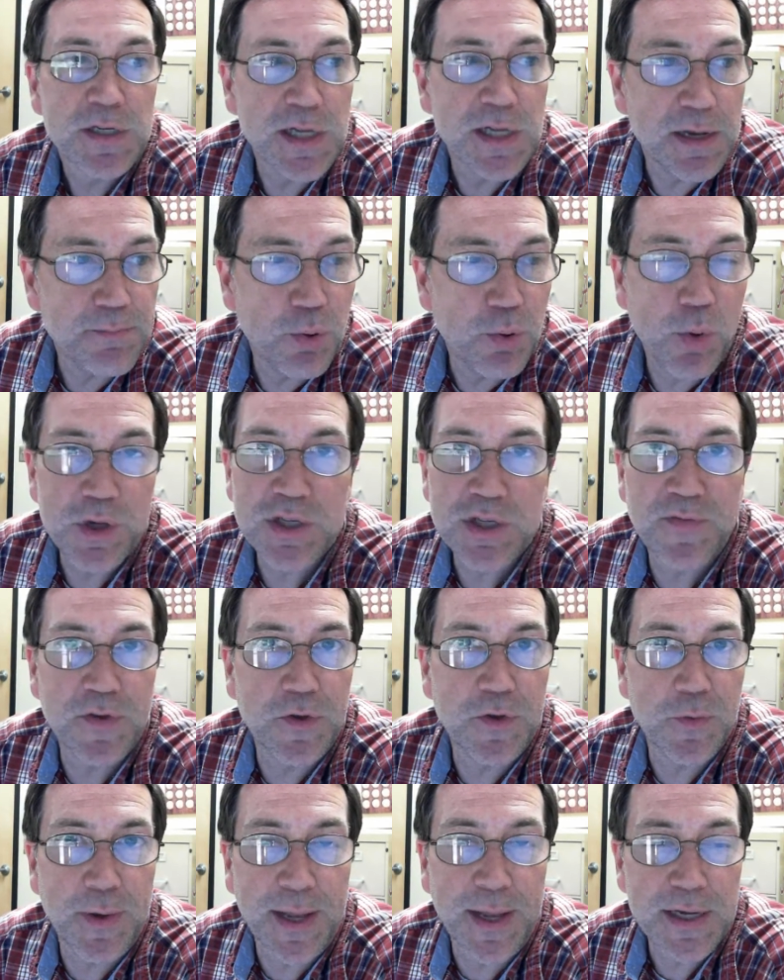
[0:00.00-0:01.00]
10 points if
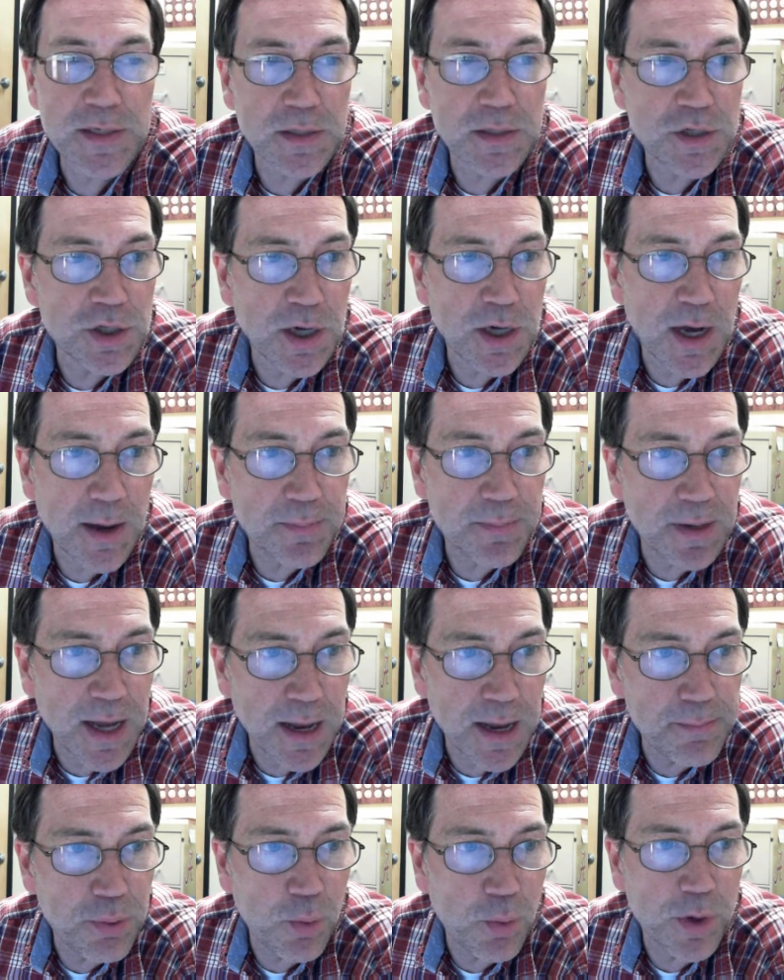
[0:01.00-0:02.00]
you do an excellent job,
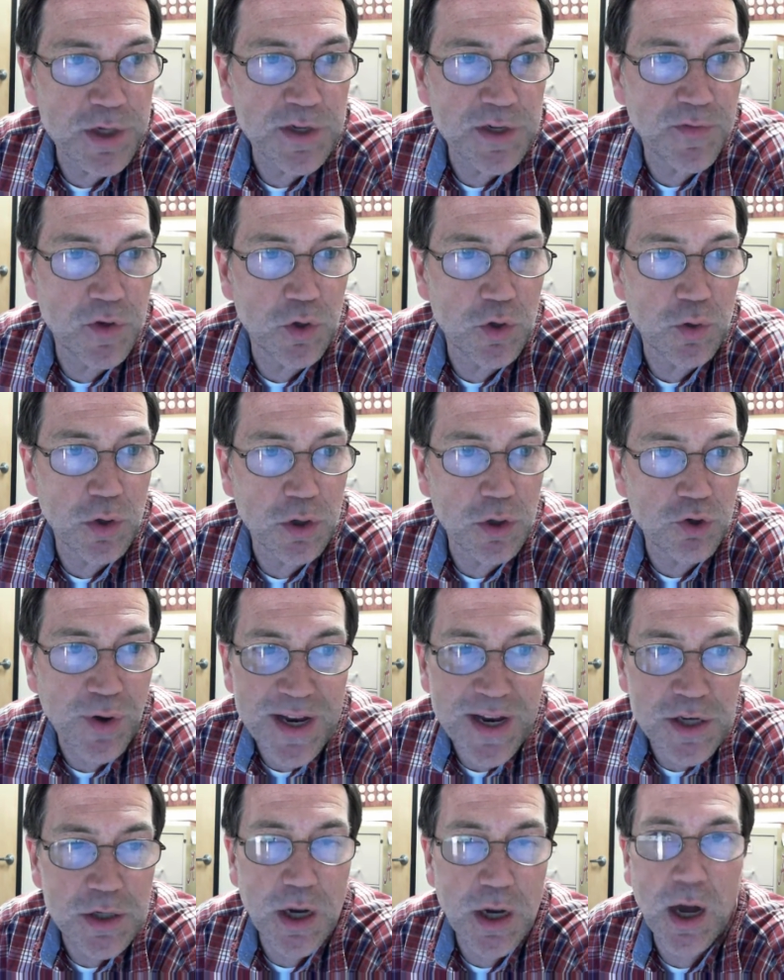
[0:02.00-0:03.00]
9 points if you do a
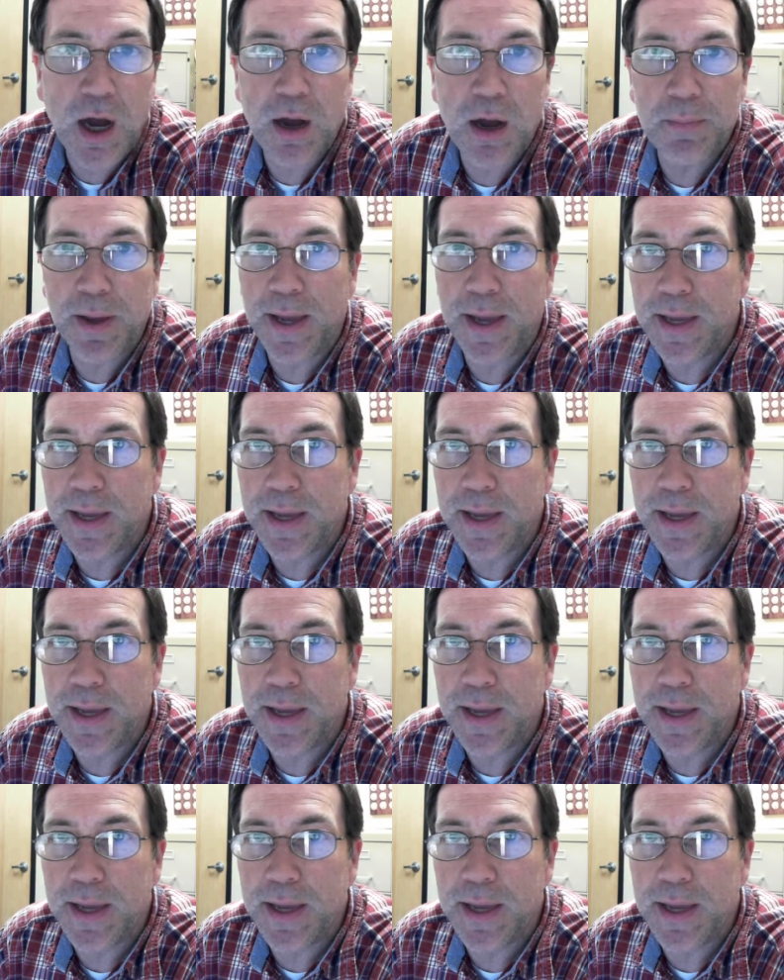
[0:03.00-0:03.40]
great job,